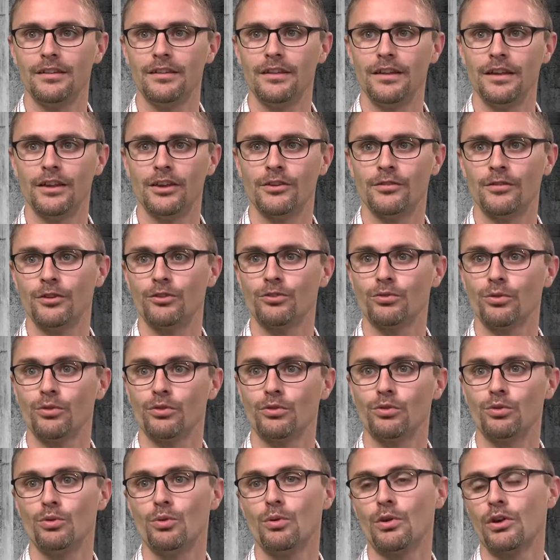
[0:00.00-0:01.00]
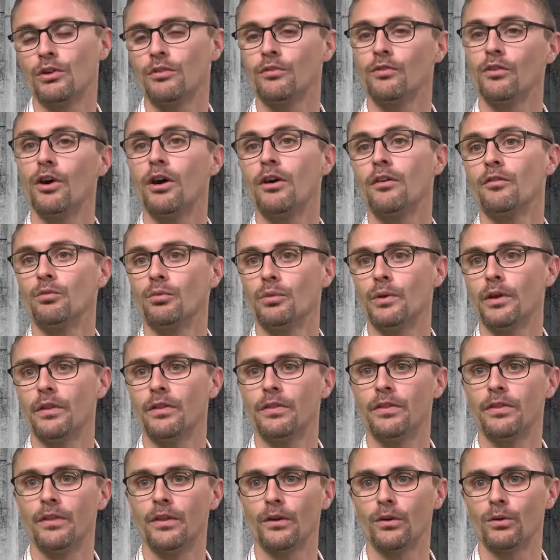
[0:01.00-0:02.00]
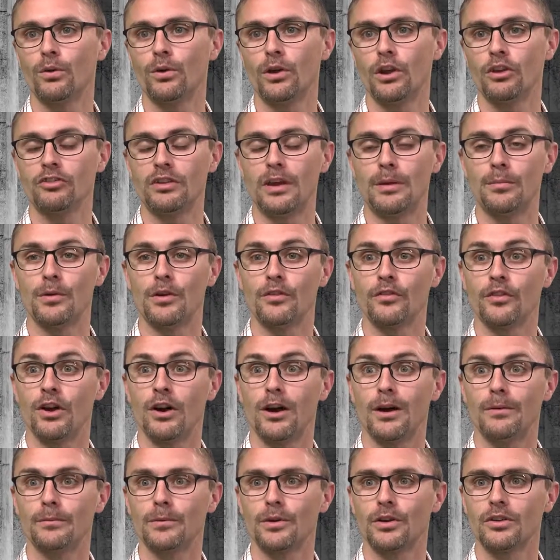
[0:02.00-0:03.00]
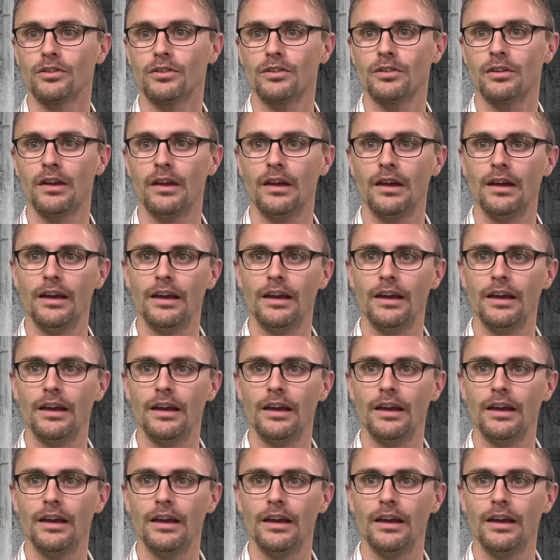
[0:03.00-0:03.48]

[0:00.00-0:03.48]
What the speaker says: the individuals who are involved with the Corona Chamber of Commerce.